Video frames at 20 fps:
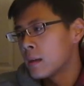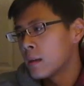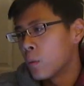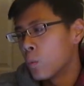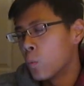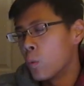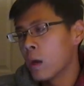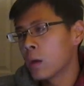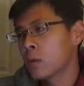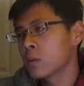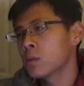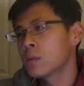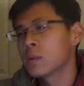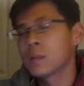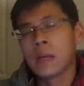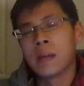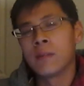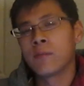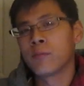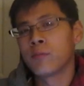wealth
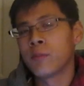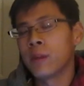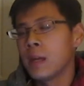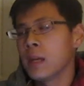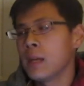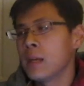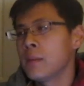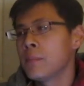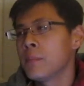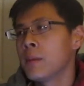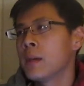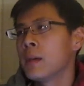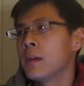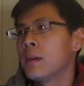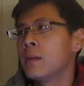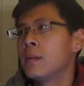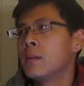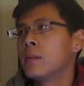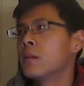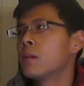and fame
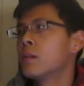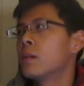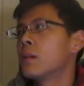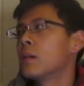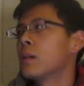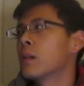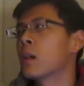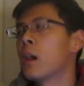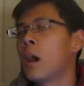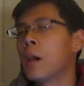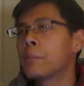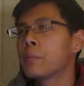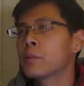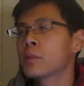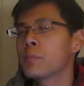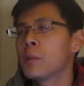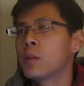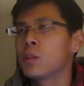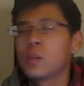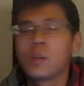and uh,
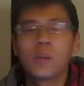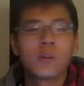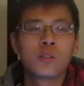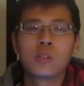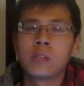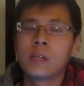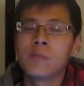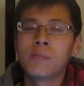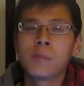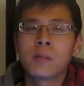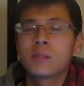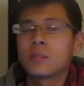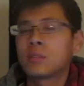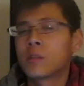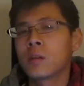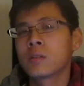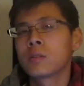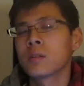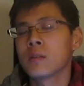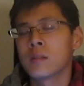accomplishments and achievements
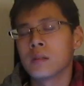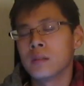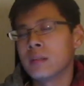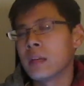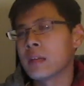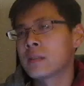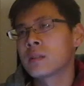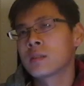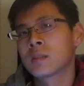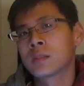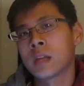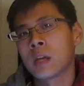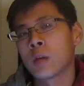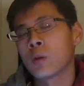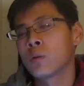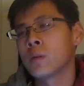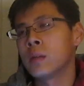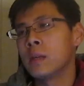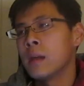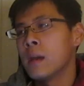doesn't
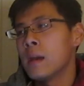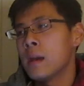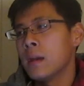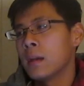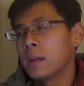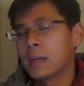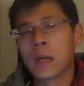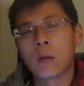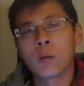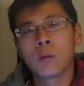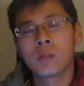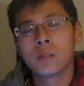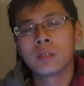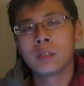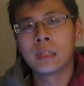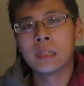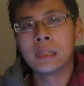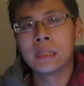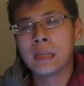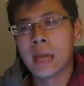necessarily
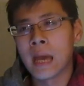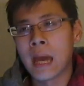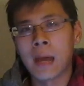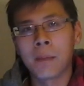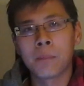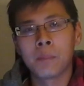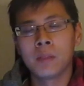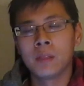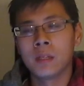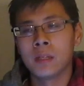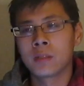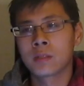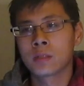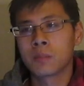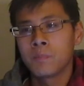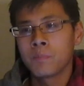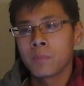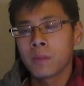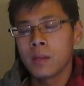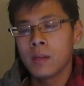guarantee happiness.
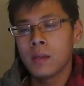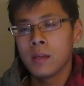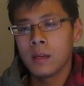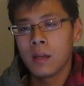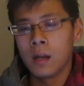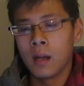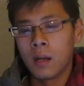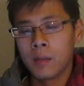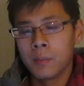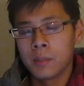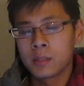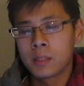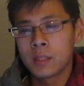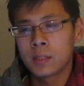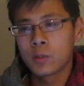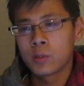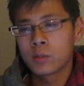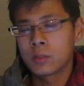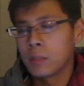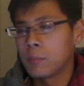Um, it's
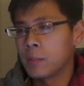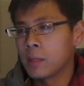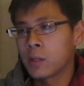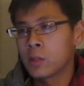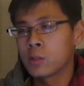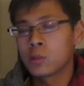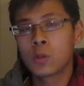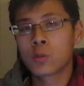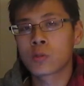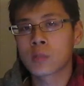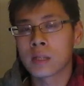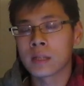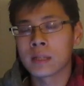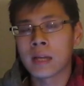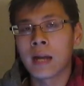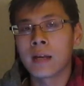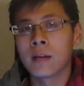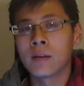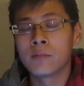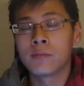interesting because there's a
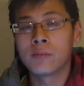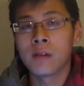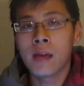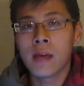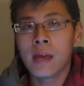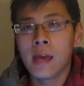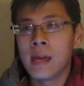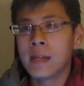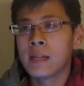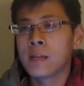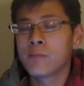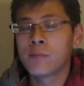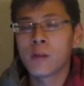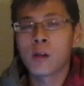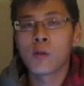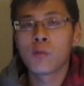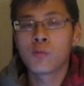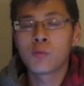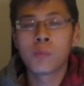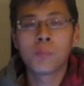lot of
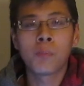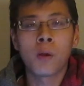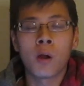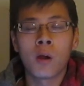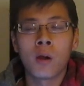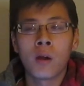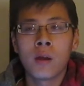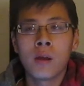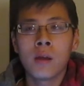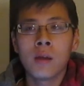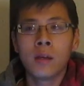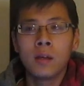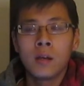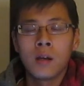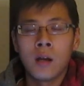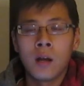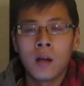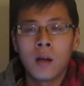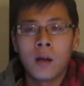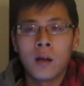NFL football
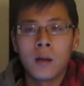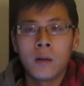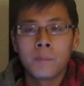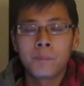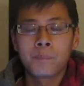uh,